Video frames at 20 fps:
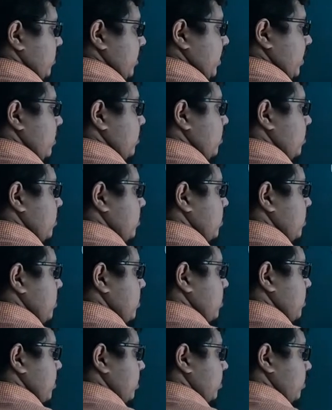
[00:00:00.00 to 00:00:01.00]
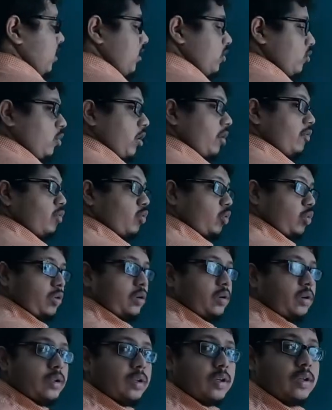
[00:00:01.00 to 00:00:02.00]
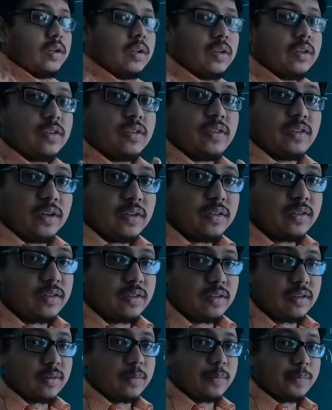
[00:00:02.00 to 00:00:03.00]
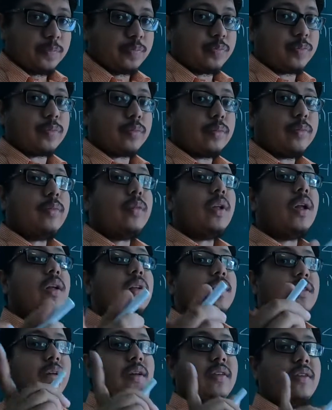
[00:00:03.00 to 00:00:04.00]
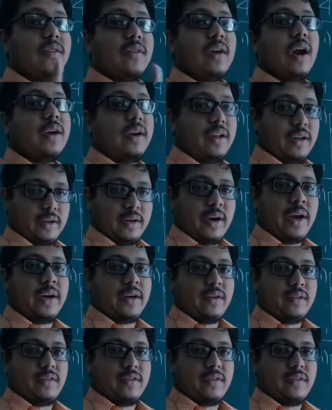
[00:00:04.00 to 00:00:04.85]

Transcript: Cl. This you have known since the starting, right?